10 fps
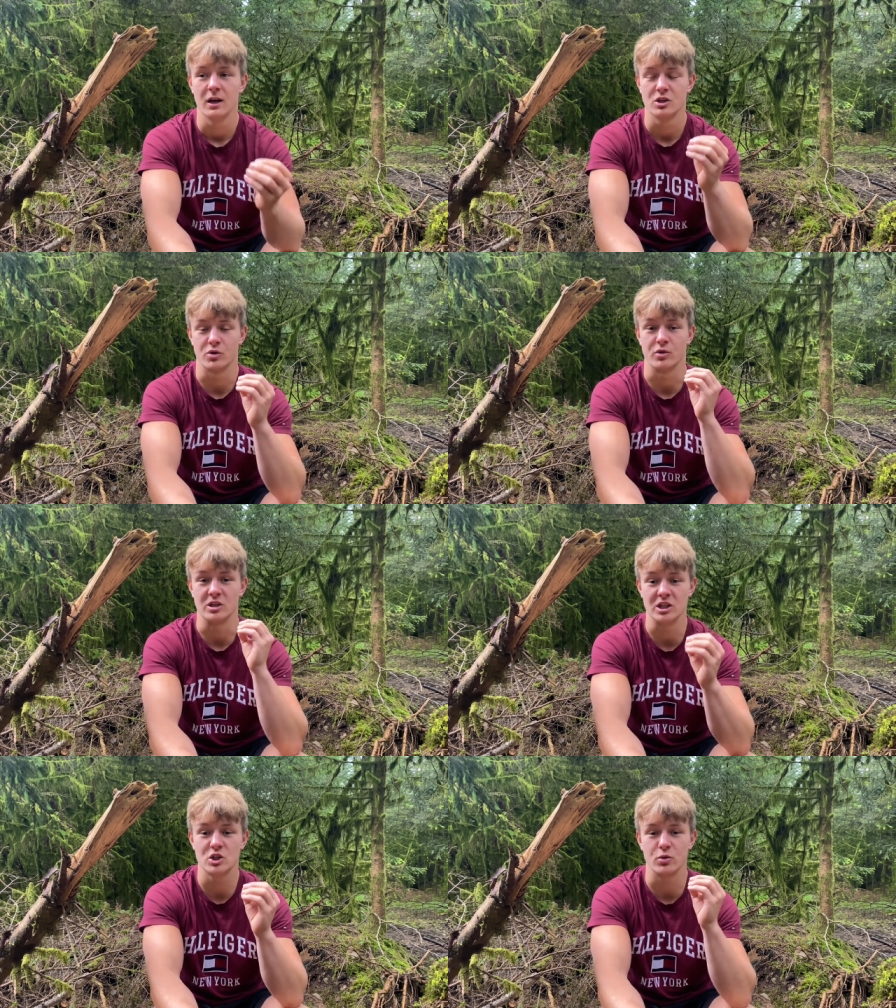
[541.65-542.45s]
So you
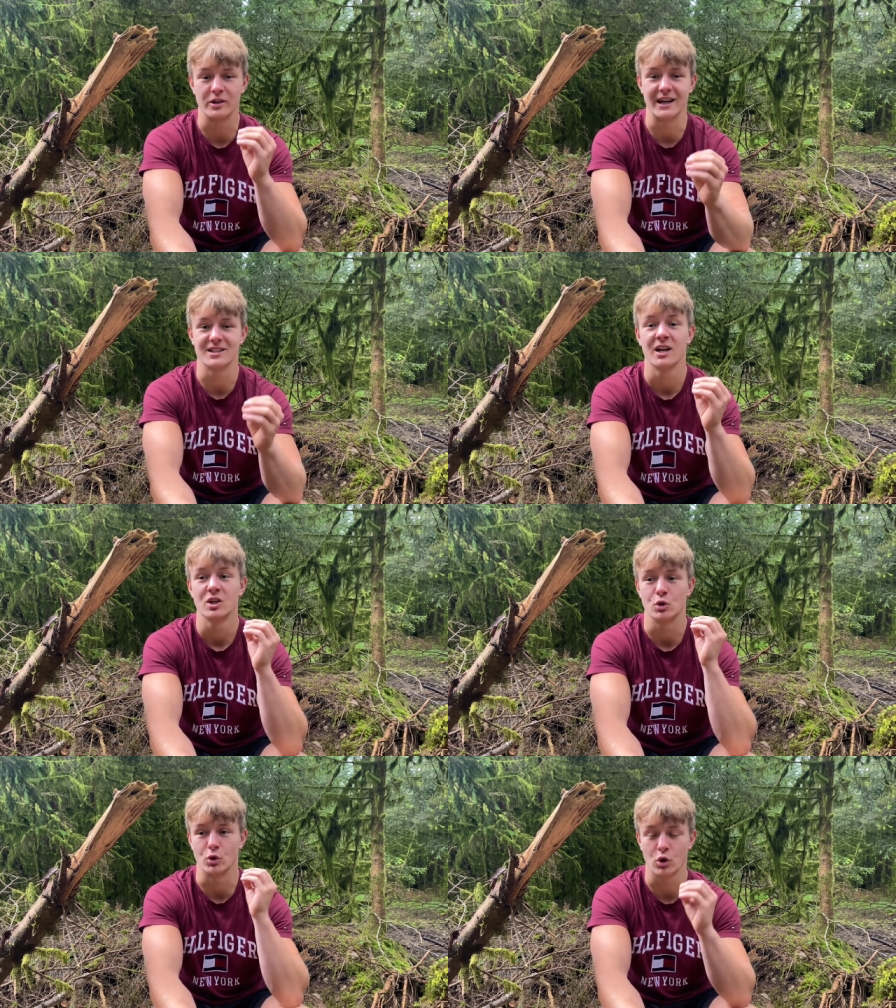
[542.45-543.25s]
need to get
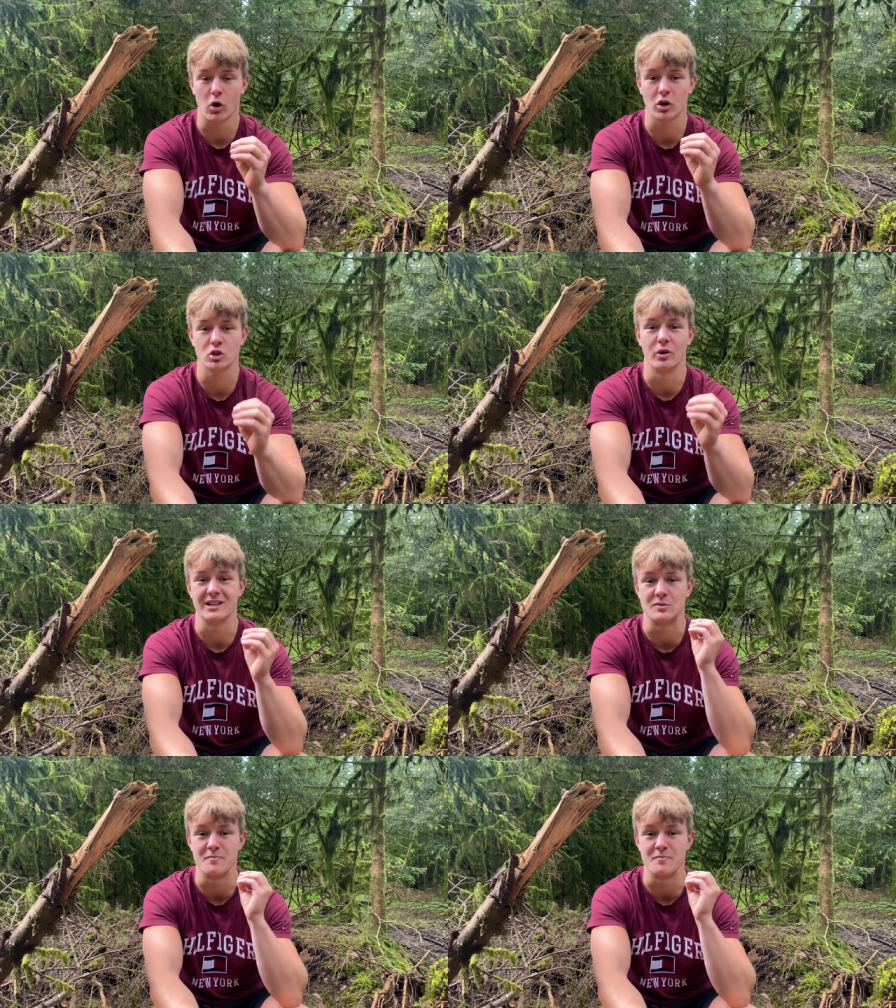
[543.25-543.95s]
to talk to as